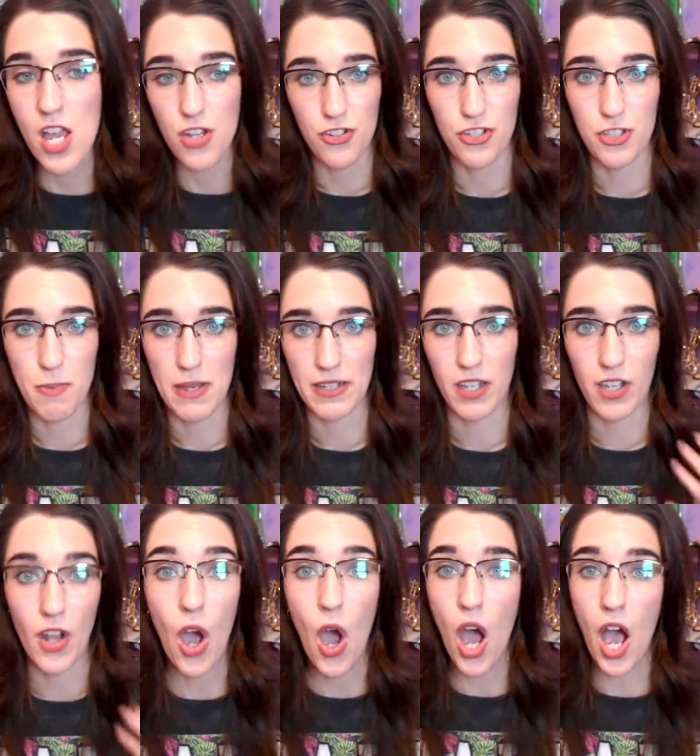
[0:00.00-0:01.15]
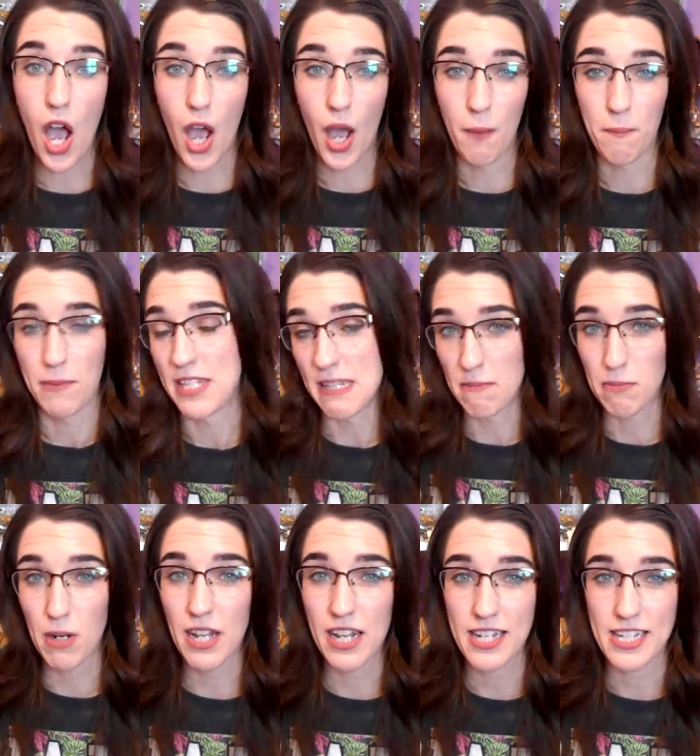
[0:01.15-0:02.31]
just depending on um, the type of
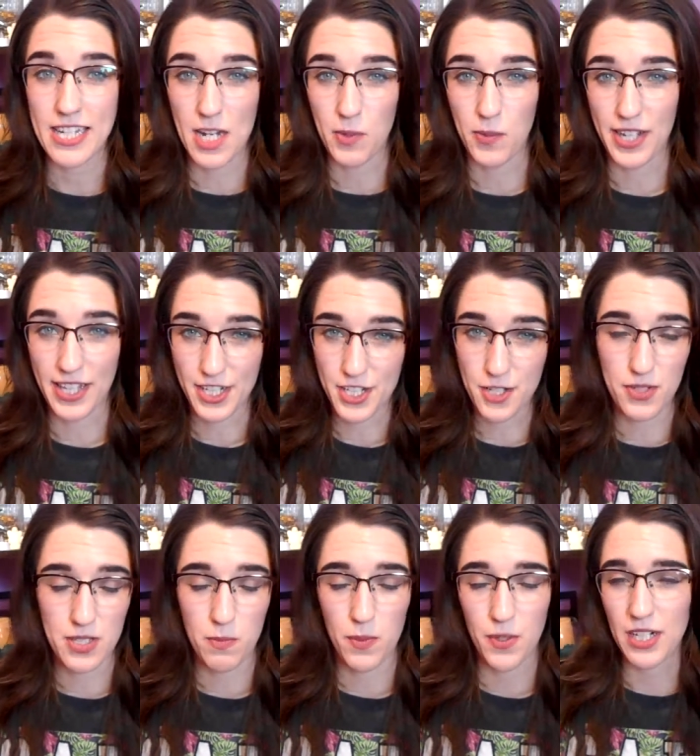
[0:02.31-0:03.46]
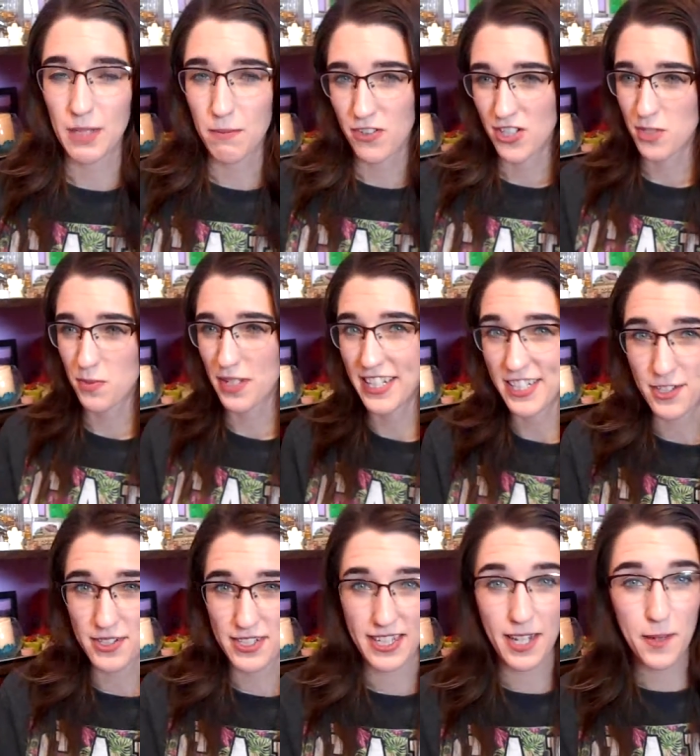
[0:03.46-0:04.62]
product and what I like to use in the morning versus what I like to use
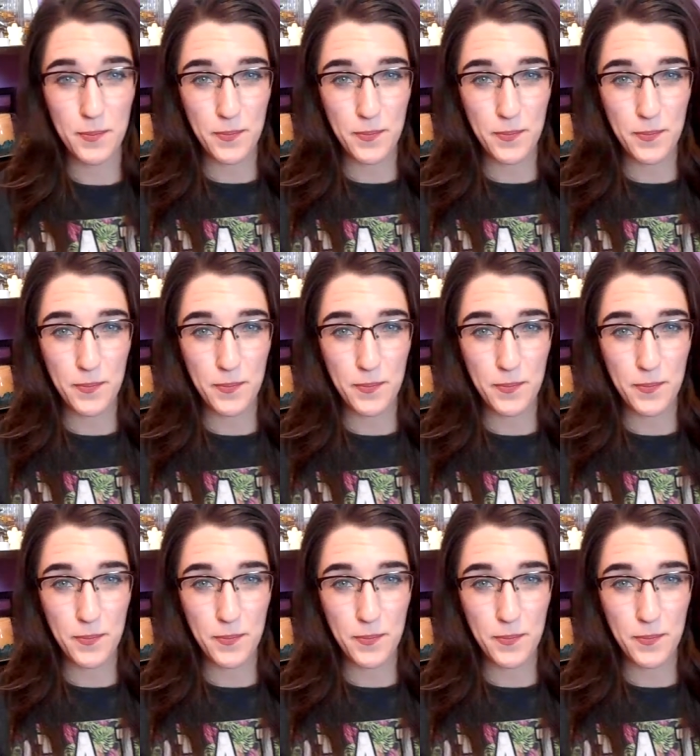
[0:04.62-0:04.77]
at night.